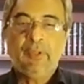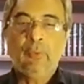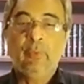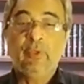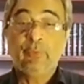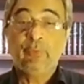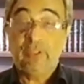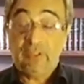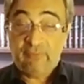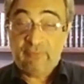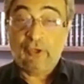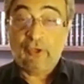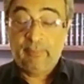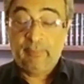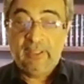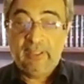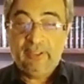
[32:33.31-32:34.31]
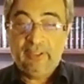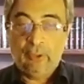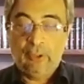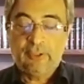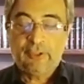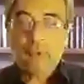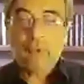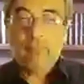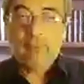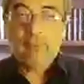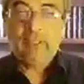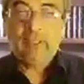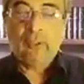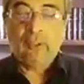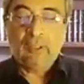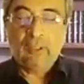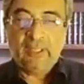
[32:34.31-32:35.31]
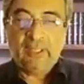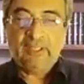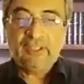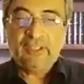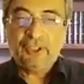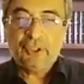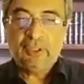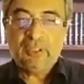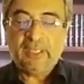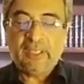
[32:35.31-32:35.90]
which was formerly also a militant organization,